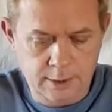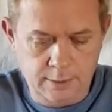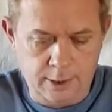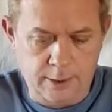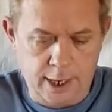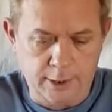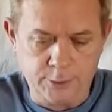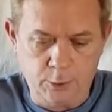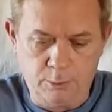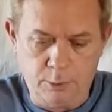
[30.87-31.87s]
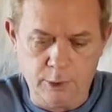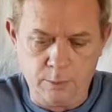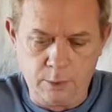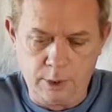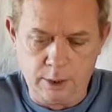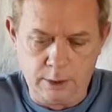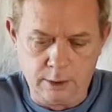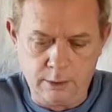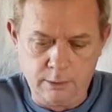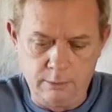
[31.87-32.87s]
They're now to a point where
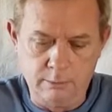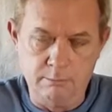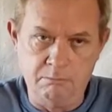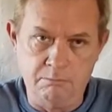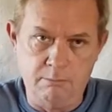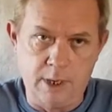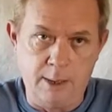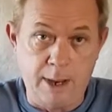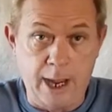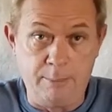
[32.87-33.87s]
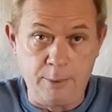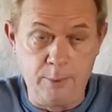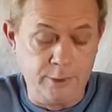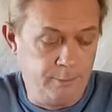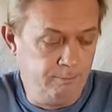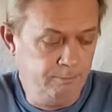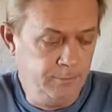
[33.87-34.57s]
I'm happy with them.